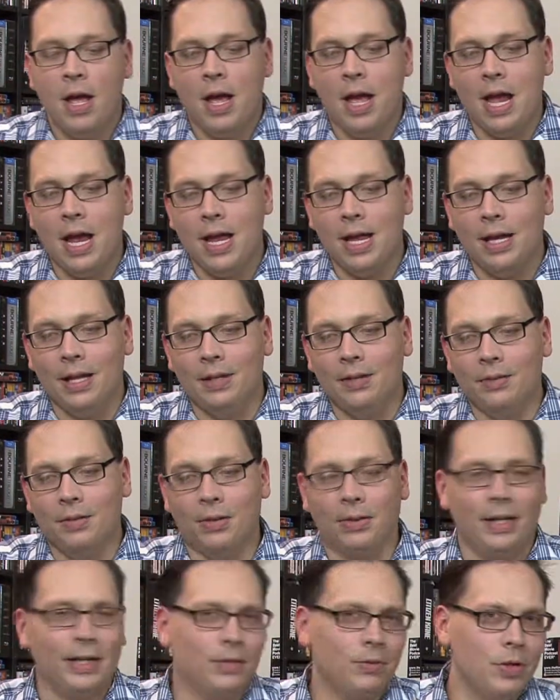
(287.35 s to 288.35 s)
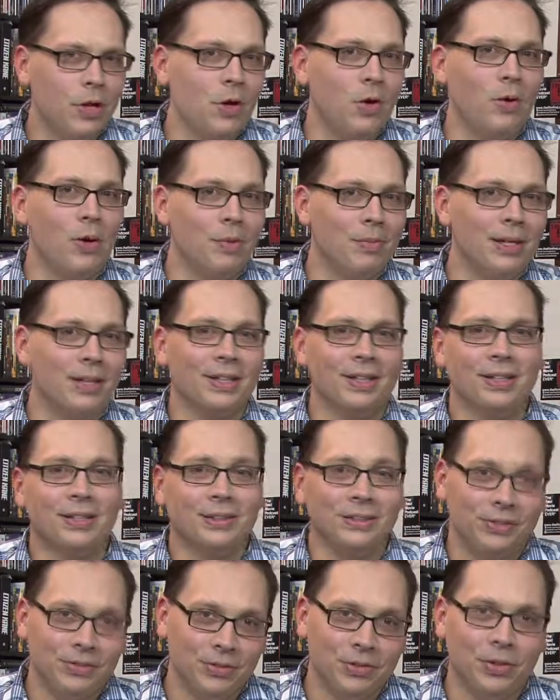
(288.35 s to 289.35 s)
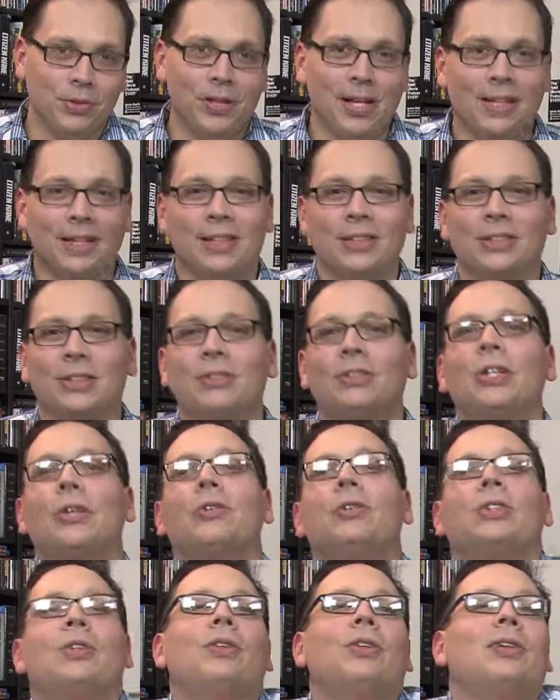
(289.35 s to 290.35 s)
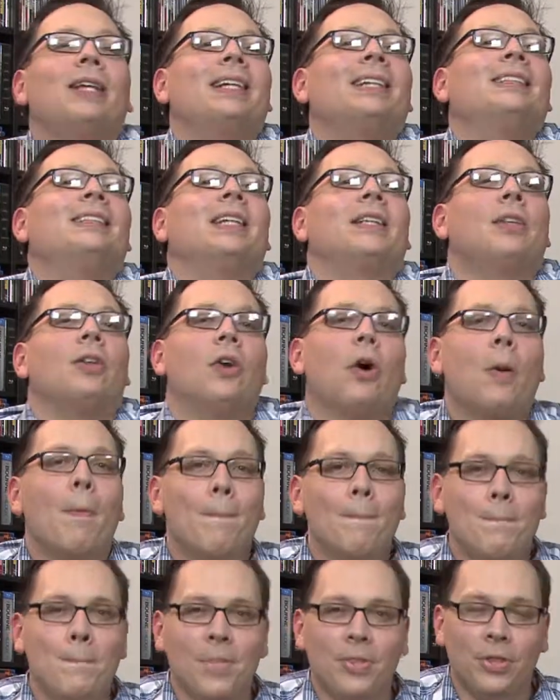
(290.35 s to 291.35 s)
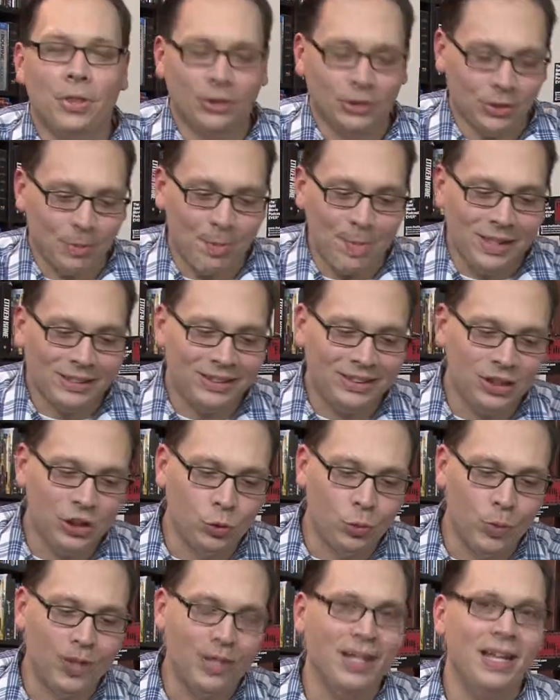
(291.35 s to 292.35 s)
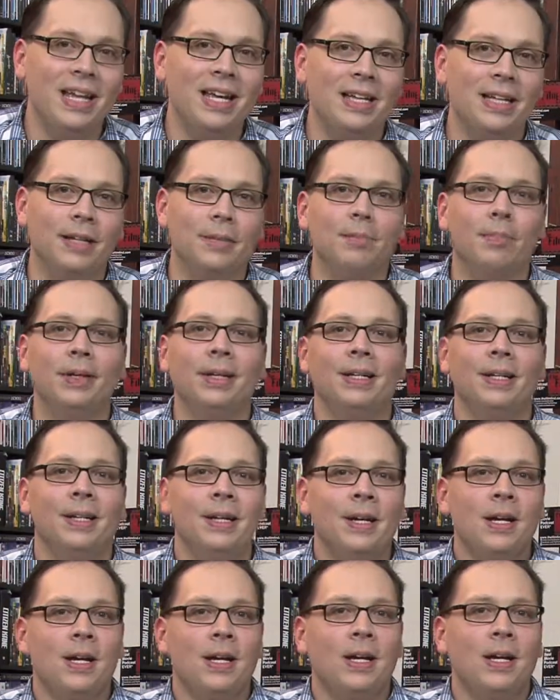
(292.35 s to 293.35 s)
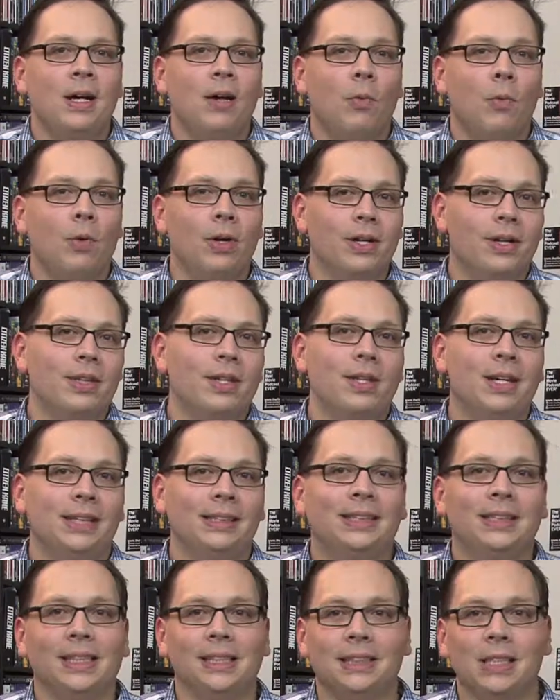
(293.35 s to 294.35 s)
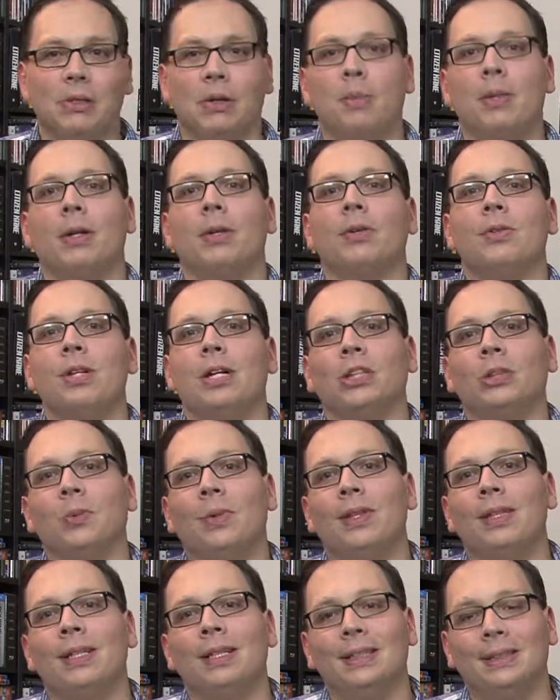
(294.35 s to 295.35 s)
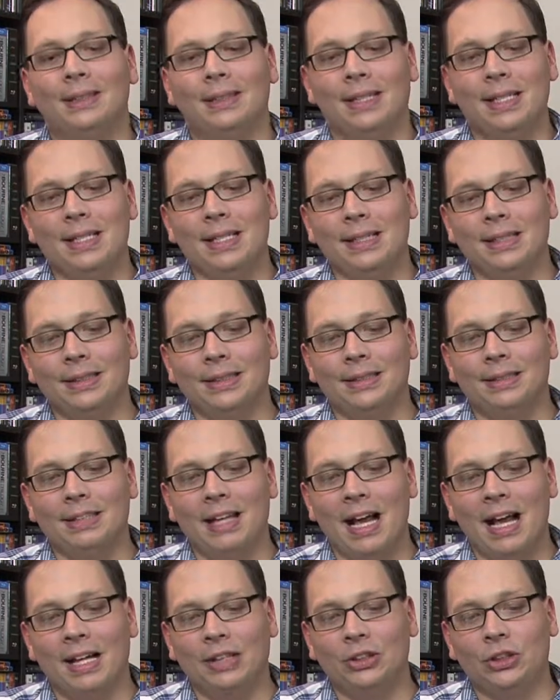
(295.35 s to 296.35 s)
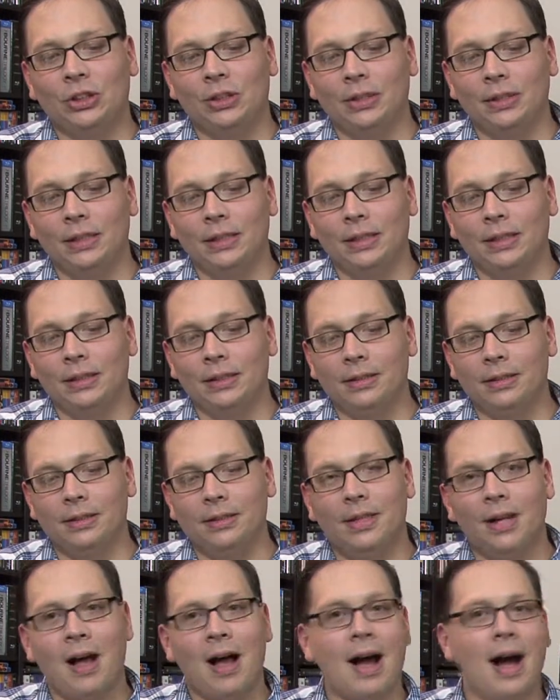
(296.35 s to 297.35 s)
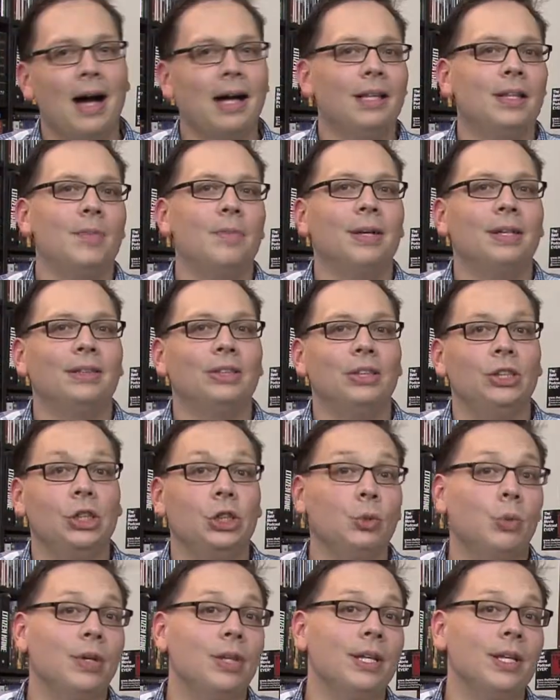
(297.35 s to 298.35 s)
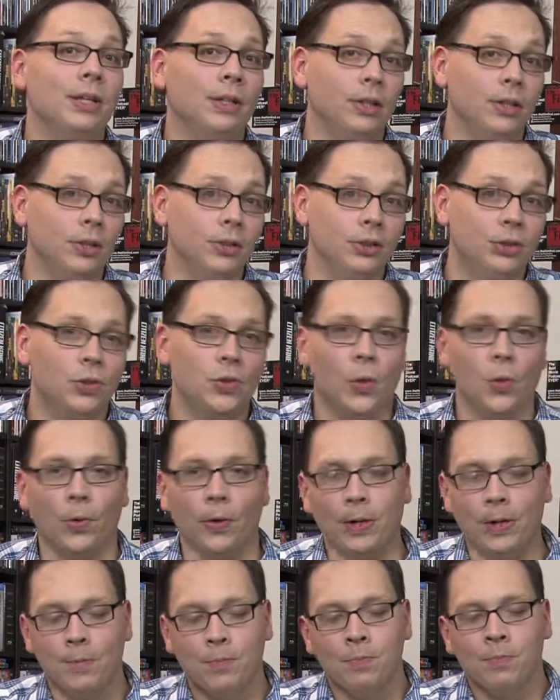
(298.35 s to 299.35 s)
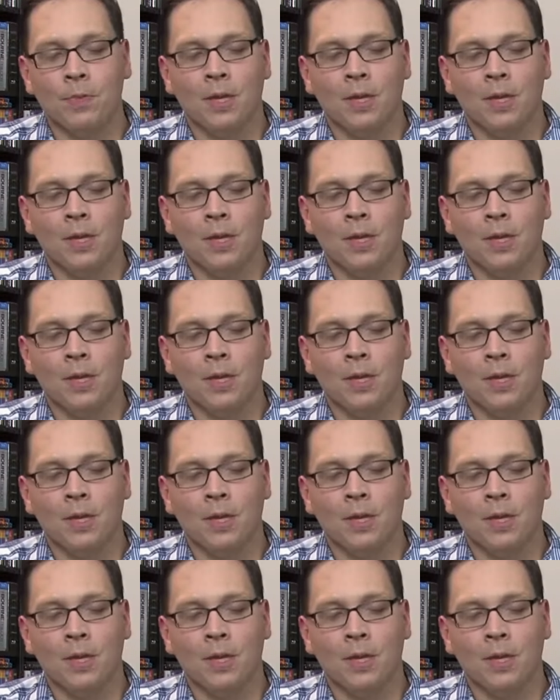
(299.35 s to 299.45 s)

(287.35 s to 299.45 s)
And they're like, no, I'm not going to do that kind of stuff. So like I said, there's a message within it. But one of the nice things that Romero does with this is actually hide the message within a good story.